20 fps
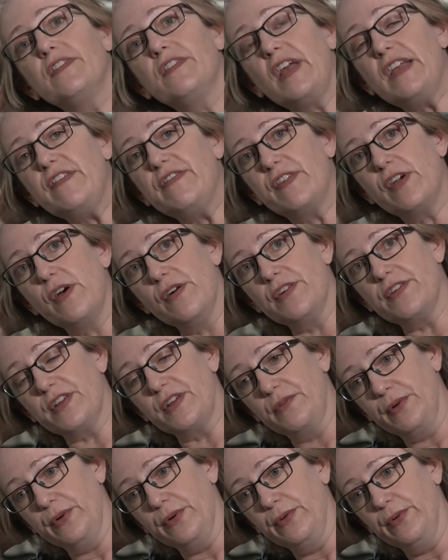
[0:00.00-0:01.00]

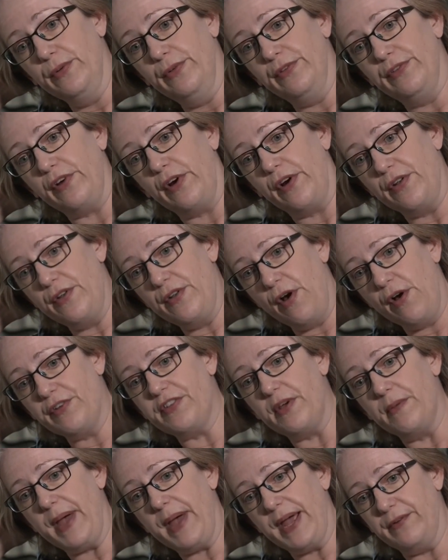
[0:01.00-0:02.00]
safeguarding rules are
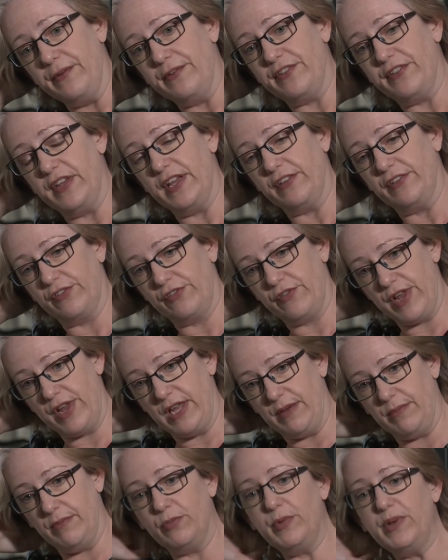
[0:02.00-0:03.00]
not about the
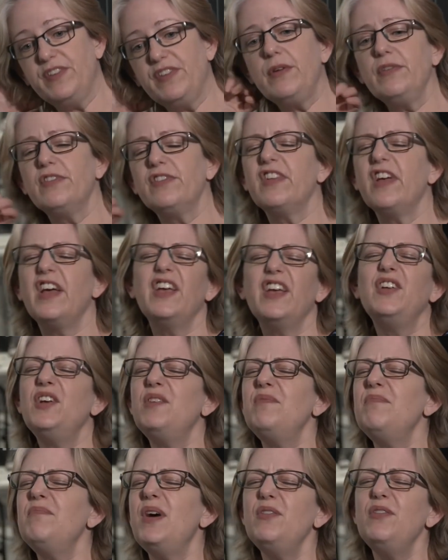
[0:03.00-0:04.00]
extremes. We don't say,
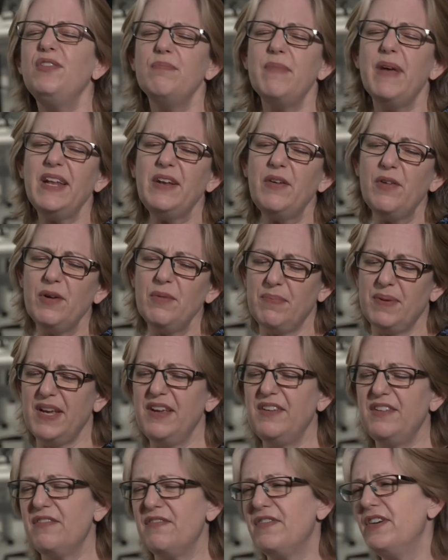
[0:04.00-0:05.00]
most men aren't
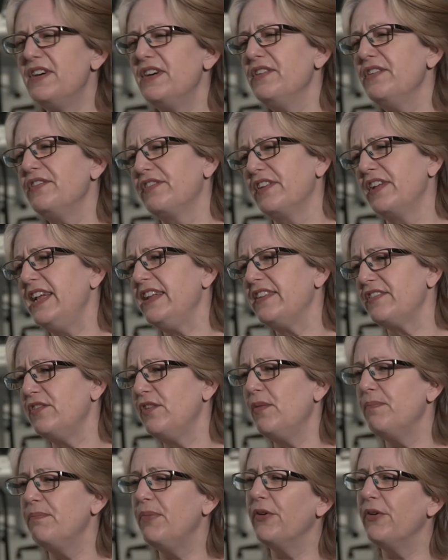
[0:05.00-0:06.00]
paedophiles, so let's
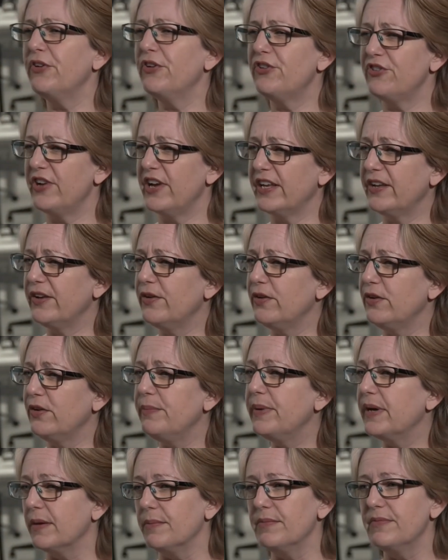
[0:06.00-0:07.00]
not bother checking
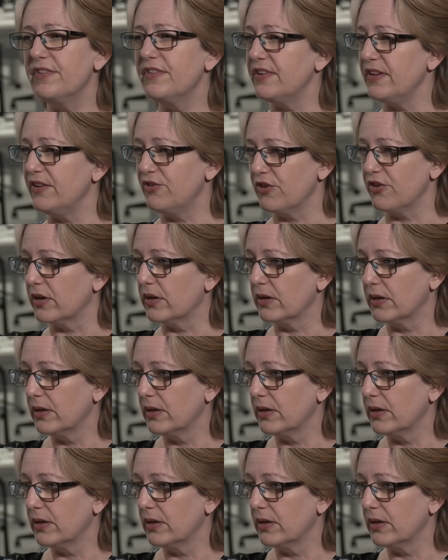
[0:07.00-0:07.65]
who becomes a teacher.